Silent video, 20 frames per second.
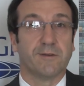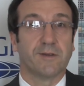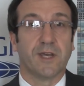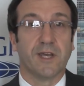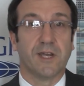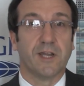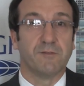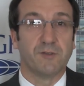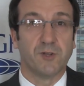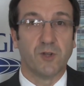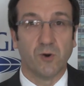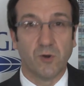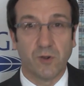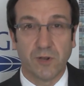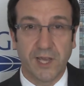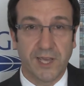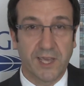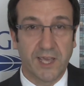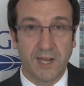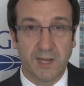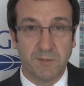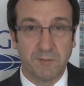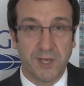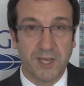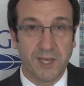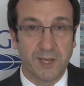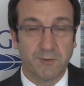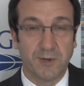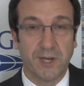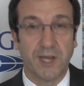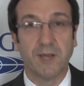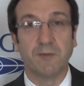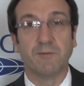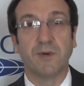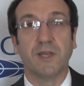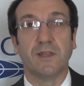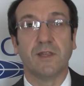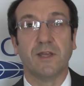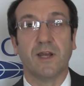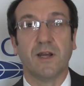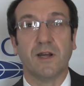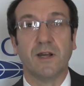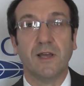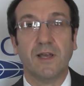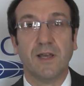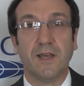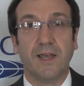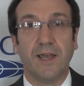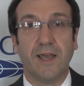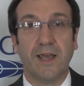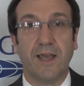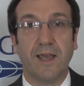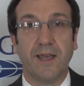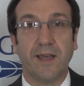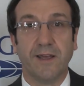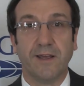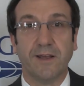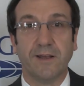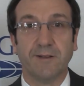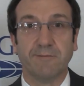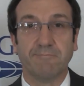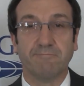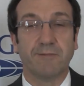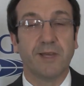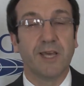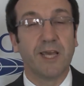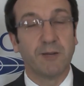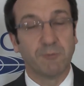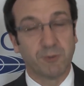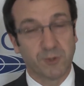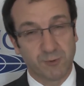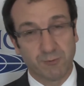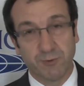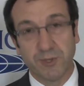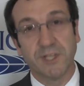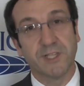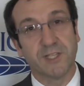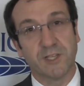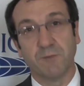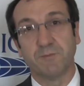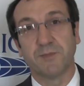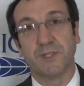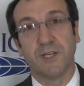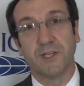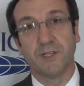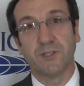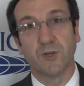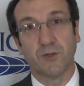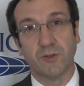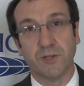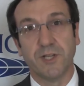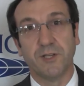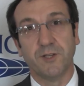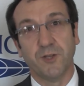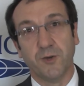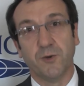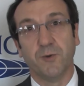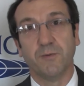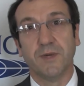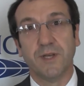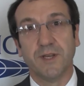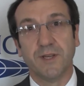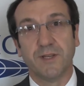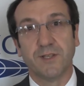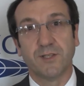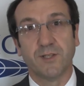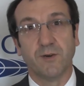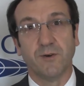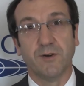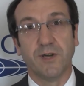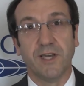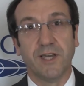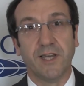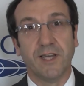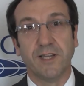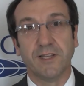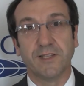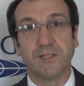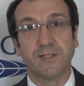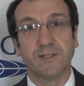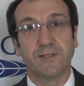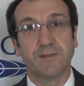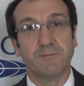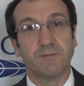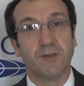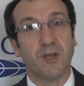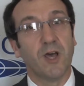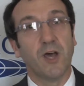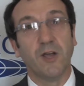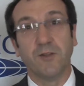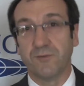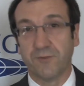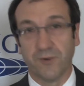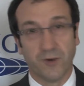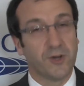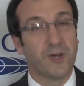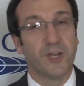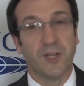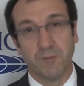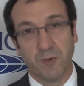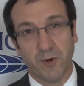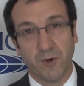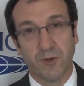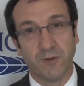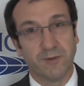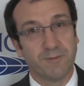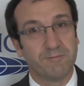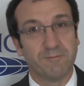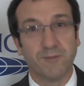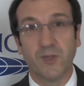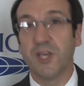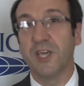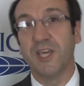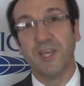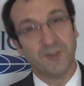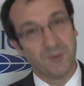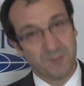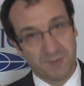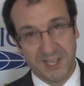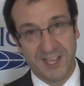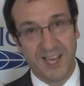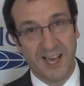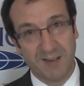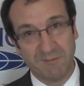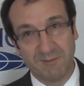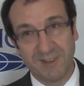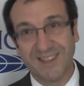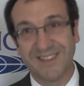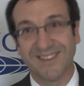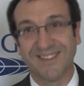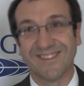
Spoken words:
kind of an old academic when I went there, and it was really something totally new. So it's unforgettable, inoubliable.